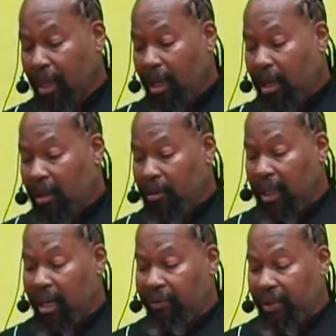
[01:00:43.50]

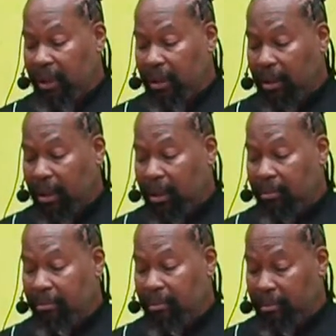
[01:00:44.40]
However,
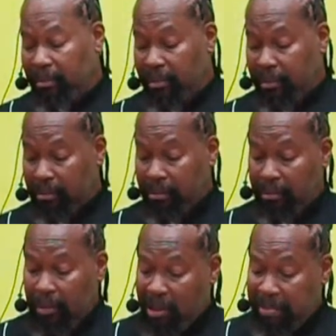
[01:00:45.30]
um,
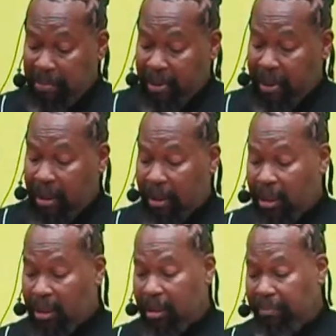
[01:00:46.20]
most people say that
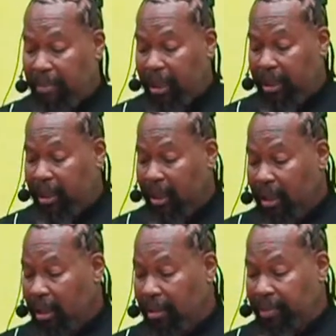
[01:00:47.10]
this is a myth
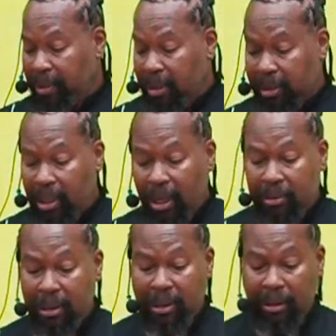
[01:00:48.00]
um, because
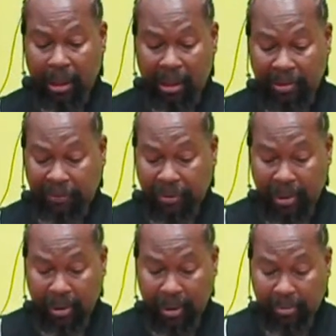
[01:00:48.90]
thousands of years
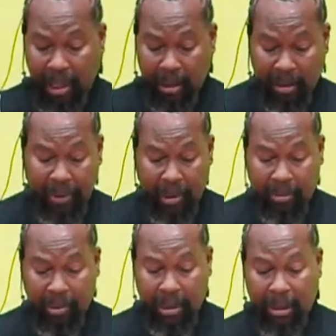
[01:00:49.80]
before Marco
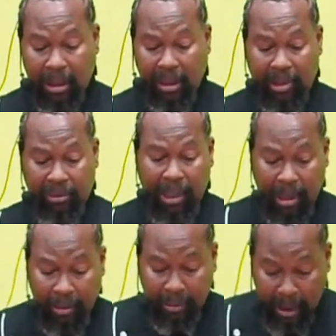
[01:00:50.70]
Polo was even
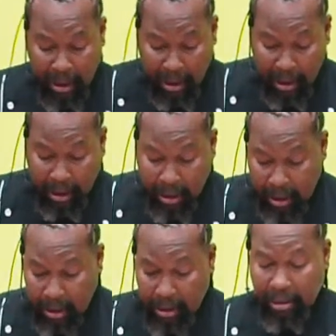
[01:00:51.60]
around,
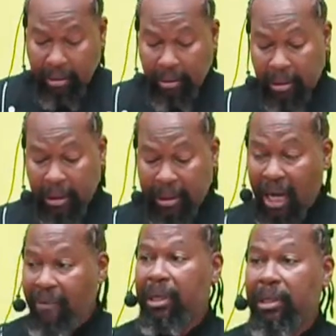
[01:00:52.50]
uh, there are, there's
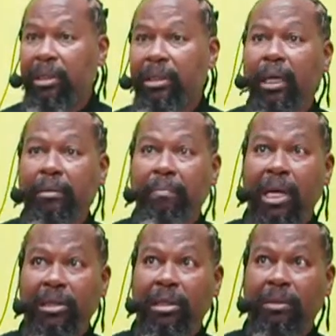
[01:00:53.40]
evidence that
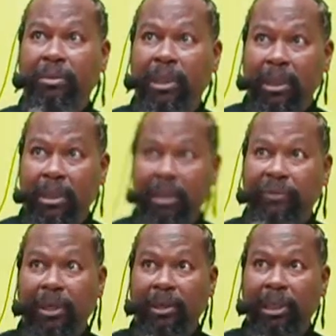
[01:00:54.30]
pasta was
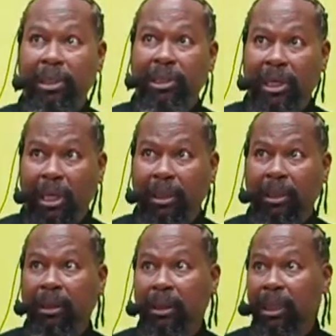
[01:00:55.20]
found in
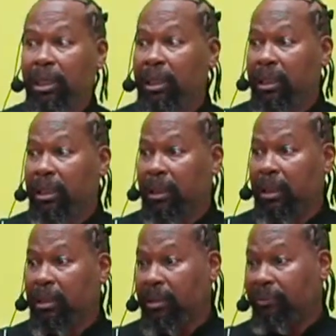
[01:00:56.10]
China, in India,
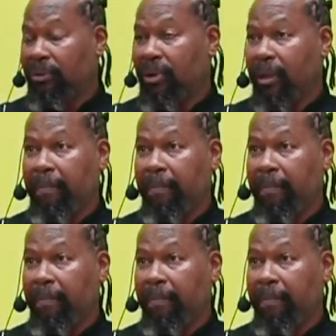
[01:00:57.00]
and so forth.